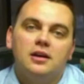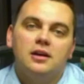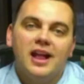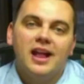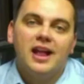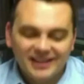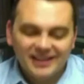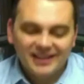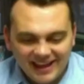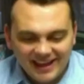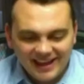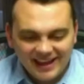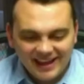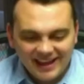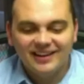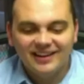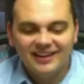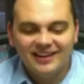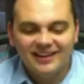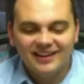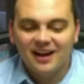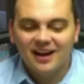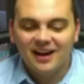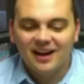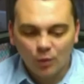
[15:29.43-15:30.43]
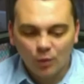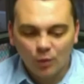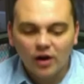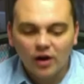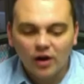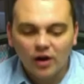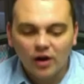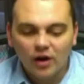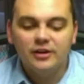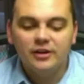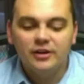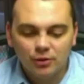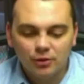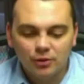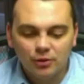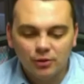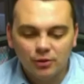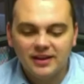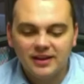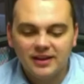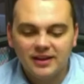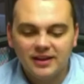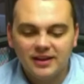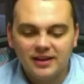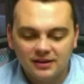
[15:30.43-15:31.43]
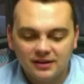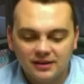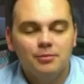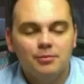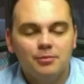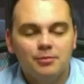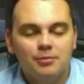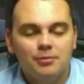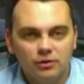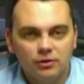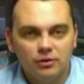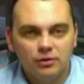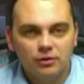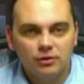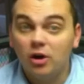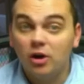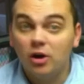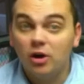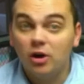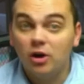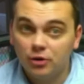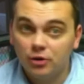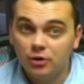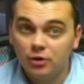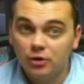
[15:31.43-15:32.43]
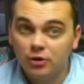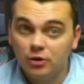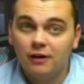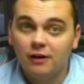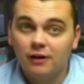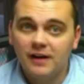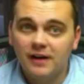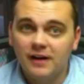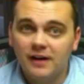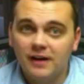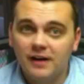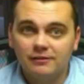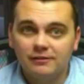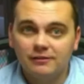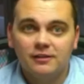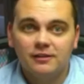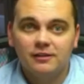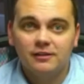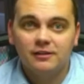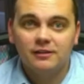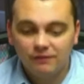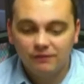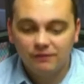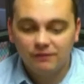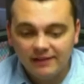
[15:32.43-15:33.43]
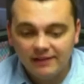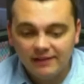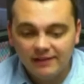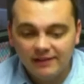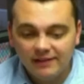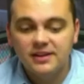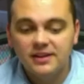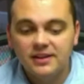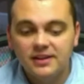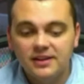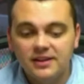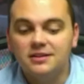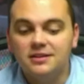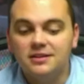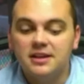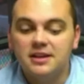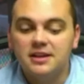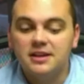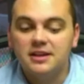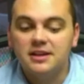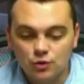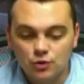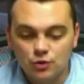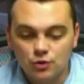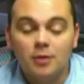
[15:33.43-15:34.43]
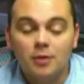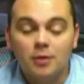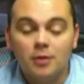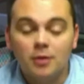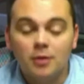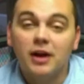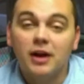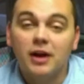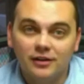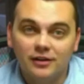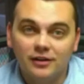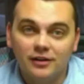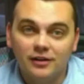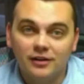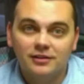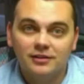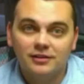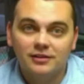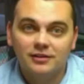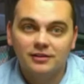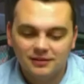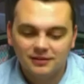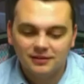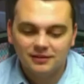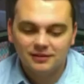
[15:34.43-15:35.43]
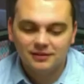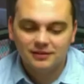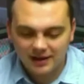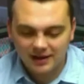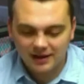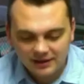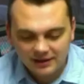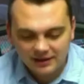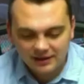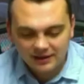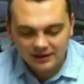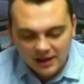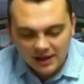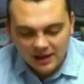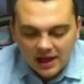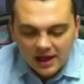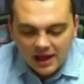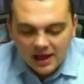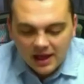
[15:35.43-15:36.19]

And again, I want you to put all 5 things that you are proud of. Okay.